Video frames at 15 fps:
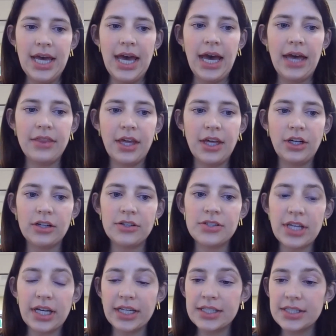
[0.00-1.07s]
And then our
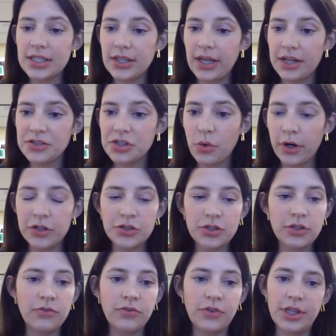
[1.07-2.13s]
second to last
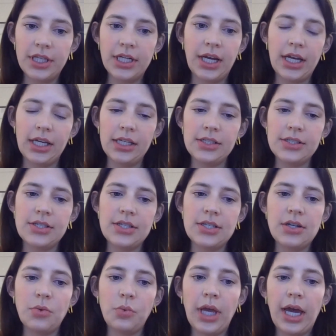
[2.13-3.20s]
question for the night,
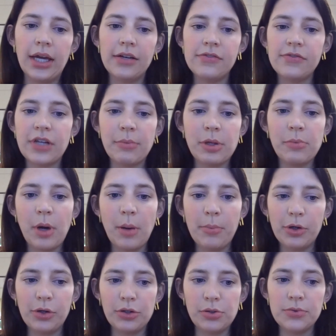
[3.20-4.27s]
we had a family
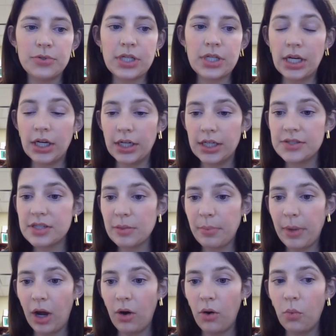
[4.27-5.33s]
member who's curious
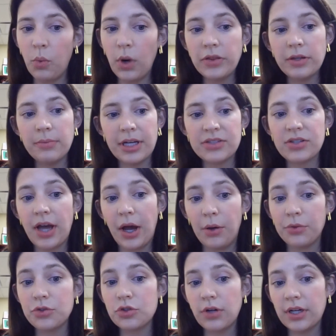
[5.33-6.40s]
about what the mental
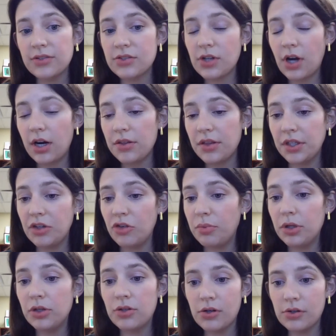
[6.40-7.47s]
health trends are that you've
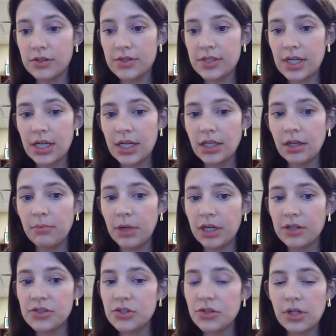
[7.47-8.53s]
been noticing among
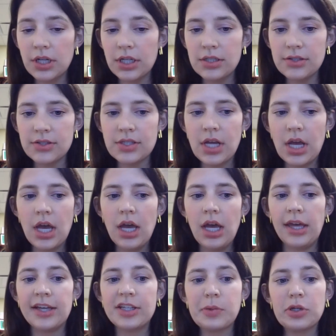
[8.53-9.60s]
students,
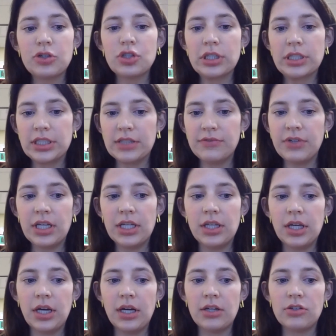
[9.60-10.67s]
especially given
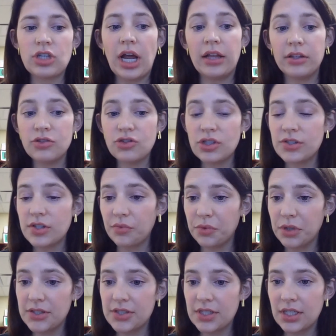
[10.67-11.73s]
the challenges of
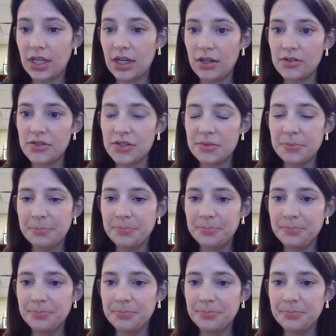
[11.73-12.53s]
recent years.